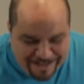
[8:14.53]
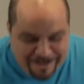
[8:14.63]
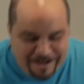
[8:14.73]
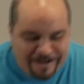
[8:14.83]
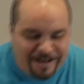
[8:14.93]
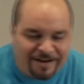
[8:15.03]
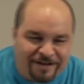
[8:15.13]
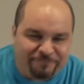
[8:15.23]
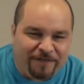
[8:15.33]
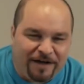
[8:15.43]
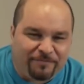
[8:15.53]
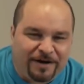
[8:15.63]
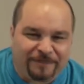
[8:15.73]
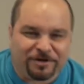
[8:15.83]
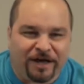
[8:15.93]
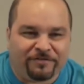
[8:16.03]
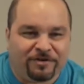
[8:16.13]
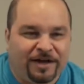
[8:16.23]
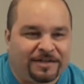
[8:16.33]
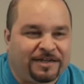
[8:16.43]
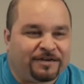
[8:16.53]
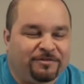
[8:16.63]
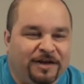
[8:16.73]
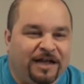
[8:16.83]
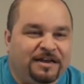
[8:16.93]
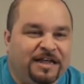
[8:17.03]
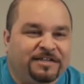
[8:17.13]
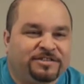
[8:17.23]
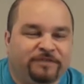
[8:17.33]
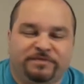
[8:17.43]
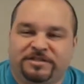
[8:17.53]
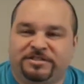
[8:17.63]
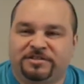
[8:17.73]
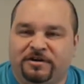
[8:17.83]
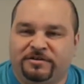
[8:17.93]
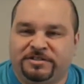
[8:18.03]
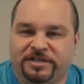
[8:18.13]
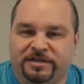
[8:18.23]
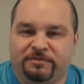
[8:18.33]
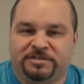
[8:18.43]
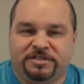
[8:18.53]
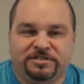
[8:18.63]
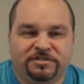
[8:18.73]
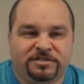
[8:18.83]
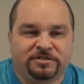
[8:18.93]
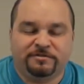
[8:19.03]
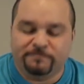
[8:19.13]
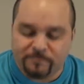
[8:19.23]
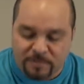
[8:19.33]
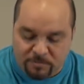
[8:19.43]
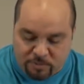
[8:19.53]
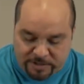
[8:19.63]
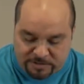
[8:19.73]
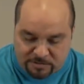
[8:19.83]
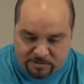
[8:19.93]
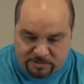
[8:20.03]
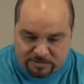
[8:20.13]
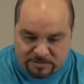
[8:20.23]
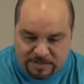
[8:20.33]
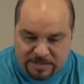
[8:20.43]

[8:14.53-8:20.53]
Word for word: Oh, I love my mom. Y'all have no idea. When I need something, she's always there. My sister, too. Praise the Lord.